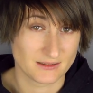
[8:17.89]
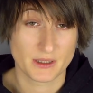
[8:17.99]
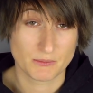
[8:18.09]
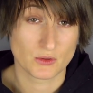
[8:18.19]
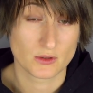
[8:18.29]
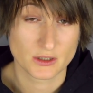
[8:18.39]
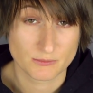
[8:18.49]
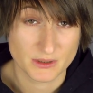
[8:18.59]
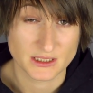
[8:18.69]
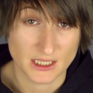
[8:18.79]
People
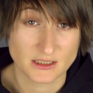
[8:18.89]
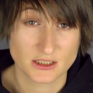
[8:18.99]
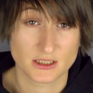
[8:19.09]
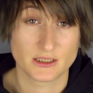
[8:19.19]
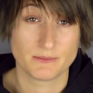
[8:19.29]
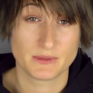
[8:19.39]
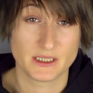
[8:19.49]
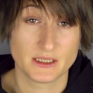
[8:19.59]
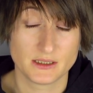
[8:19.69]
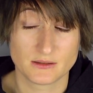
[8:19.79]
could potentially
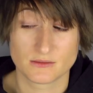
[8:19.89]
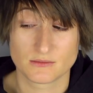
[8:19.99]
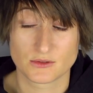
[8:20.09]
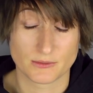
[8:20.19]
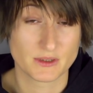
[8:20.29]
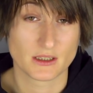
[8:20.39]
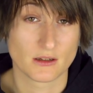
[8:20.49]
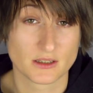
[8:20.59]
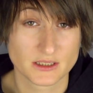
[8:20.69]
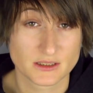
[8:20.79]
be
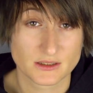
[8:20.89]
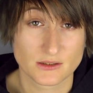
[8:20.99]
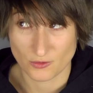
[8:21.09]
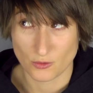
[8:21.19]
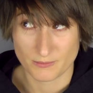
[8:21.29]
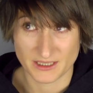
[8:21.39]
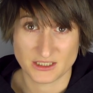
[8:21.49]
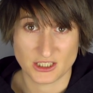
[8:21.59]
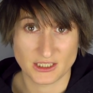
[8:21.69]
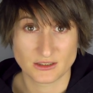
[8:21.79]
criminalised for
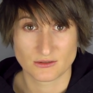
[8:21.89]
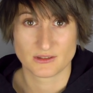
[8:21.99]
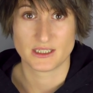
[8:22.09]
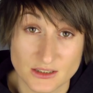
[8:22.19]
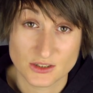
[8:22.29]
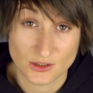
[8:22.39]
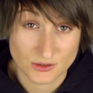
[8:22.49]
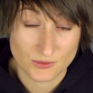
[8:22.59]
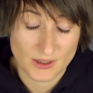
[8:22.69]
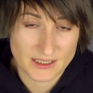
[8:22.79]
misgendering. So
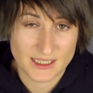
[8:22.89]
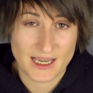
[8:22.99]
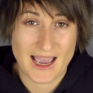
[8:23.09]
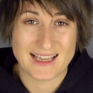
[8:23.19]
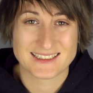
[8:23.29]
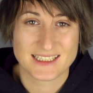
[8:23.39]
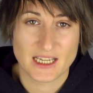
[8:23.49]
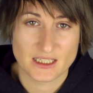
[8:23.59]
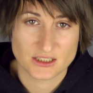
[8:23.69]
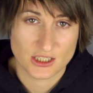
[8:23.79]
to any
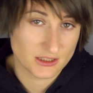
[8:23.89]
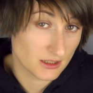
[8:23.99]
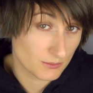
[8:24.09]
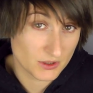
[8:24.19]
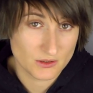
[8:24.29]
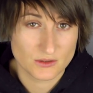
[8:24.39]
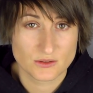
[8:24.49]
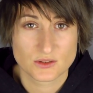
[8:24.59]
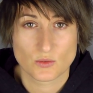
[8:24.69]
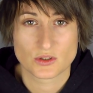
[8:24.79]

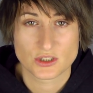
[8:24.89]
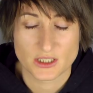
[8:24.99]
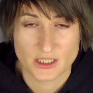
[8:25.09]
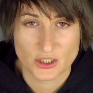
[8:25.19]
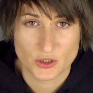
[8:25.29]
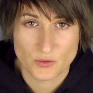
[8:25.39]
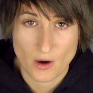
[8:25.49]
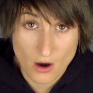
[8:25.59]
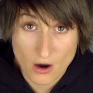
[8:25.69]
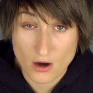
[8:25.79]
anti-SJWs watching who
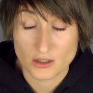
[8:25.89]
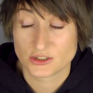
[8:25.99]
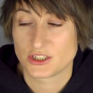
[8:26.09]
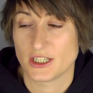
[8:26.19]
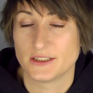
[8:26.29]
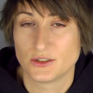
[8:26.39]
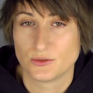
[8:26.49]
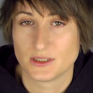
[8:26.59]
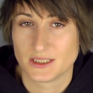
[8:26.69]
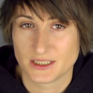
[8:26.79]
are
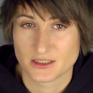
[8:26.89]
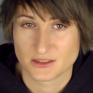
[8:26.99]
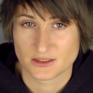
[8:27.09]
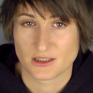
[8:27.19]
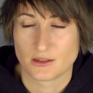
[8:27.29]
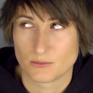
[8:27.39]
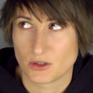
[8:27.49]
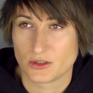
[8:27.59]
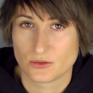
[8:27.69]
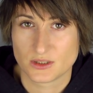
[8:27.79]
genuinely concerned
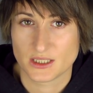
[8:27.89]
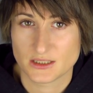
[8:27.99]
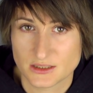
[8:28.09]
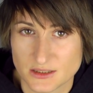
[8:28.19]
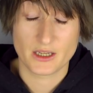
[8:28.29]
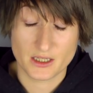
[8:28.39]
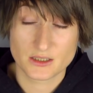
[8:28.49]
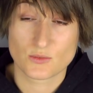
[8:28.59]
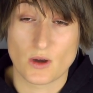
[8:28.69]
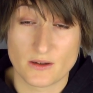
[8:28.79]
by all this, it
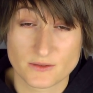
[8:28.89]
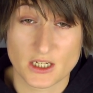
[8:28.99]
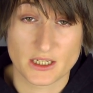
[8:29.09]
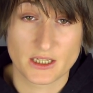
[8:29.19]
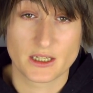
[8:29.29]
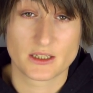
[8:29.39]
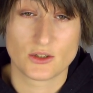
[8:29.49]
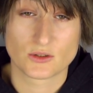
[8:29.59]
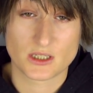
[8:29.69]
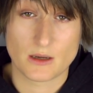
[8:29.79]
is worth checking
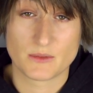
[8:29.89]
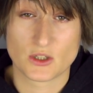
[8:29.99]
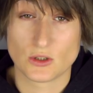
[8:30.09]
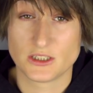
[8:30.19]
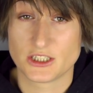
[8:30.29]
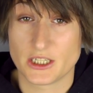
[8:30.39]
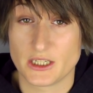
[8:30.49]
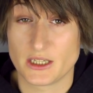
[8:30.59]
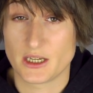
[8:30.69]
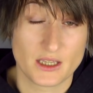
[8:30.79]
your
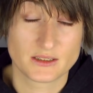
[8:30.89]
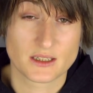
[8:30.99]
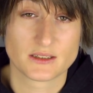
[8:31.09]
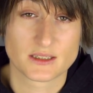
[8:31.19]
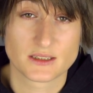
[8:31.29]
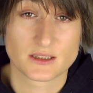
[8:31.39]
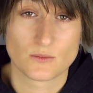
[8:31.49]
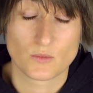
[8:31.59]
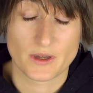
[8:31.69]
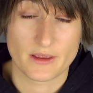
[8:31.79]
terminology is
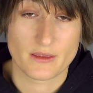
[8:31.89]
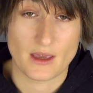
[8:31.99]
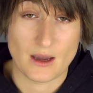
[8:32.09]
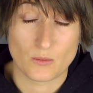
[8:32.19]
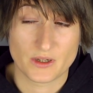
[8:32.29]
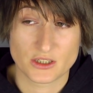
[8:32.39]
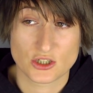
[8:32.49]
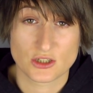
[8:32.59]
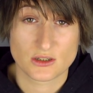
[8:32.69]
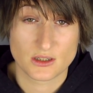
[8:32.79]
consistent with that
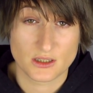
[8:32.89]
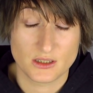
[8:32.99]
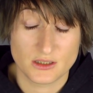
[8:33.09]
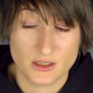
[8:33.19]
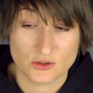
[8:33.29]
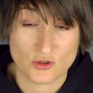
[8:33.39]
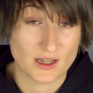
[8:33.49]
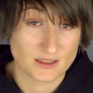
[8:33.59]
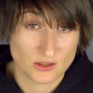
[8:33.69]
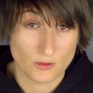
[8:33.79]
which the
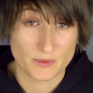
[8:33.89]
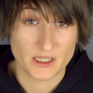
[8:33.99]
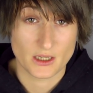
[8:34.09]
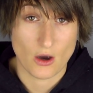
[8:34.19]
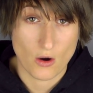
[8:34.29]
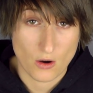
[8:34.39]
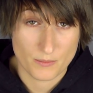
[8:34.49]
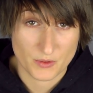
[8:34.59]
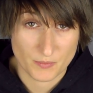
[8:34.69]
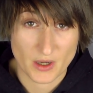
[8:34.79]
trans lobby are
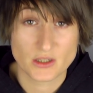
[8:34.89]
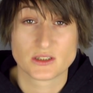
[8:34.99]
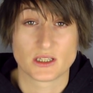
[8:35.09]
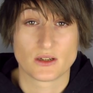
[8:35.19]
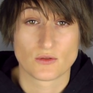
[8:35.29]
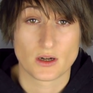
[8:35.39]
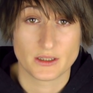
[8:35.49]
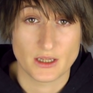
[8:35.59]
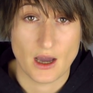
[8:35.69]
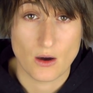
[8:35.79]
proposing
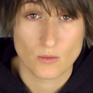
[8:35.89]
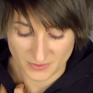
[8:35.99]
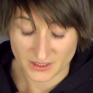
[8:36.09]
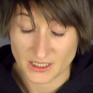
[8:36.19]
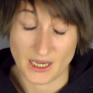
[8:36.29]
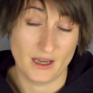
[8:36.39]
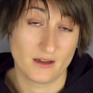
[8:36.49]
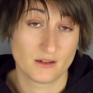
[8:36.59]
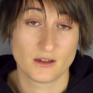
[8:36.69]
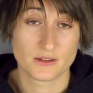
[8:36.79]
right now. But yeah,
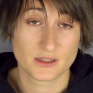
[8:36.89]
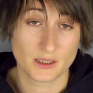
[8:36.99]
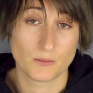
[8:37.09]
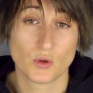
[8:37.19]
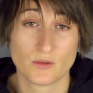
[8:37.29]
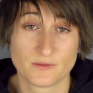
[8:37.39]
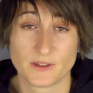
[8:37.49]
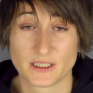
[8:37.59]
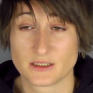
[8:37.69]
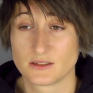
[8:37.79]
the important
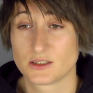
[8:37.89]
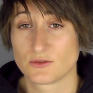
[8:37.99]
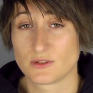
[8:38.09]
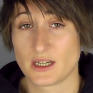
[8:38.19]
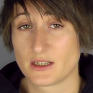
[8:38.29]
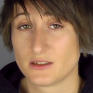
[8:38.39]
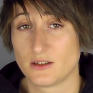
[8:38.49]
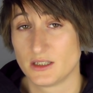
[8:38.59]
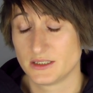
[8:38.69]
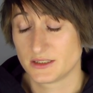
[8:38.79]
thing to
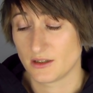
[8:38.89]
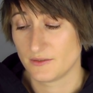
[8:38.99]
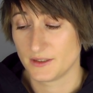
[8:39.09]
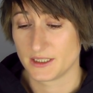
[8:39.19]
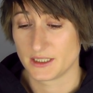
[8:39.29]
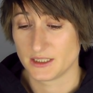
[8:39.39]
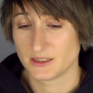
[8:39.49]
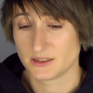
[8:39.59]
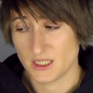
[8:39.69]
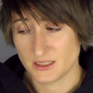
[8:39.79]
recognise, I think,
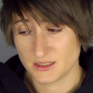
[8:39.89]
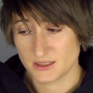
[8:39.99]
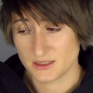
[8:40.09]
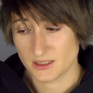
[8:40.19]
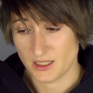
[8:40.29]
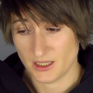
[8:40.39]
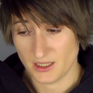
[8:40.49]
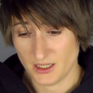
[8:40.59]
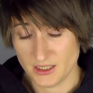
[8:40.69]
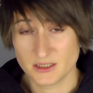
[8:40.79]
is this
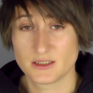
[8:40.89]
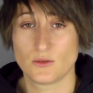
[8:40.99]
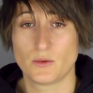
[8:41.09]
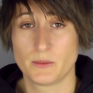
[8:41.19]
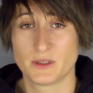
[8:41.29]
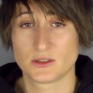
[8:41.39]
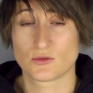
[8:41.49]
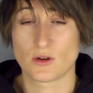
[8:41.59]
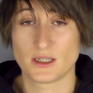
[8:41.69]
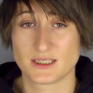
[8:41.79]
is a women's
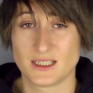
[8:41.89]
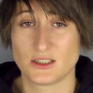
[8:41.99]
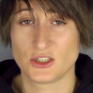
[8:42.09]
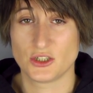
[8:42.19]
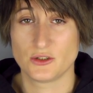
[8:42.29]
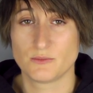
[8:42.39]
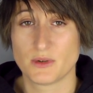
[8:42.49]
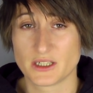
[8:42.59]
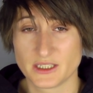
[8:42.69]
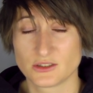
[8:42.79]
rights issue,
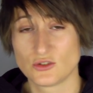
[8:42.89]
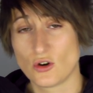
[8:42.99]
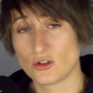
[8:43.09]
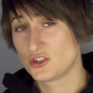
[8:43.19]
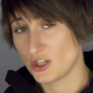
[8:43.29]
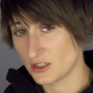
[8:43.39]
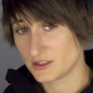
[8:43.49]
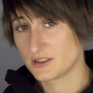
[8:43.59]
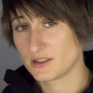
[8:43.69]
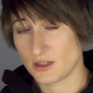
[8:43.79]
but it's not
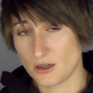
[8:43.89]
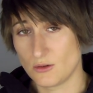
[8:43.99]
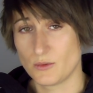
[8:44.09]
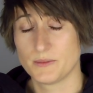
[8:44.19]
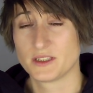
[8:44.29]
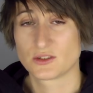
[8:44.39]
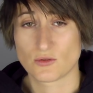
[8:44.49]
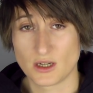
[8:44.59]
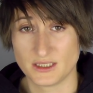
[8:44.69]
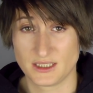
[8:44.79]
just a women's
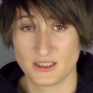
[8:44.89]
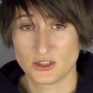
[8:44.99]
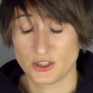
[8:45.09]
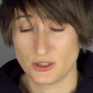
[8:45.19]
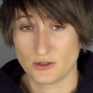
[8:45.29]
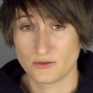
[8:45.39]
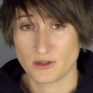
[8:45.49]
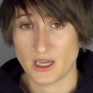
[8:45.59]
rights issue.